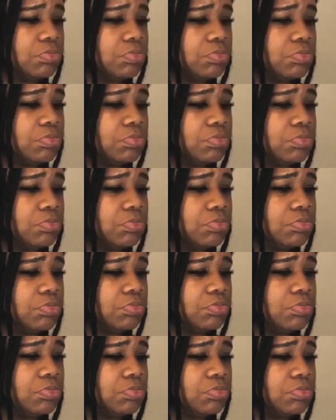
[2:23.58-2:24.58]

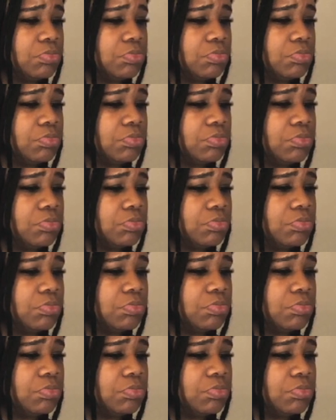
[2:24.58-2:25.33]
Nothing is said.